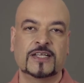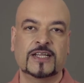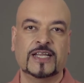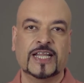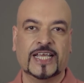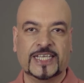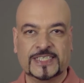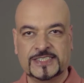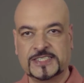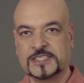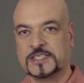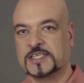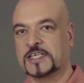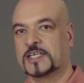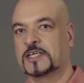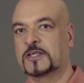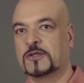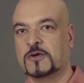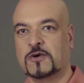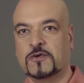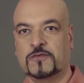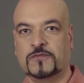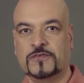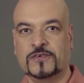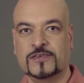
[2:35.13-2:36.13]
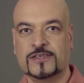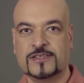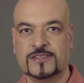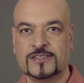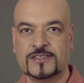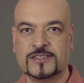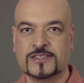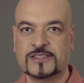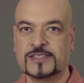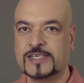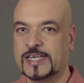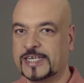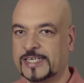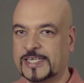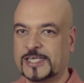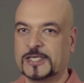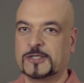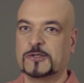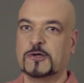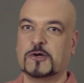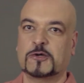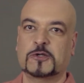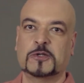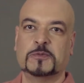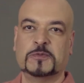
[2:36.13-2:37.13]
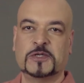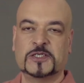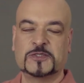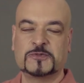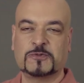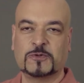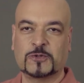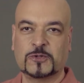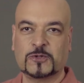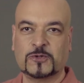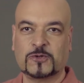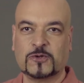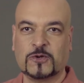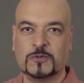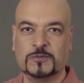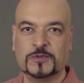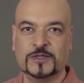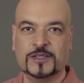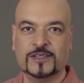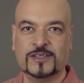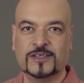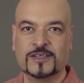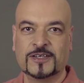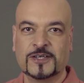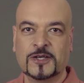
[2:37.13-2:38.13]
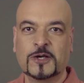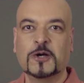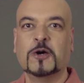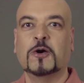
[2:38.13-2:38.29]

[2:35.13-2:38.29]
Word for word: like sitting in office, getting documents photocopied,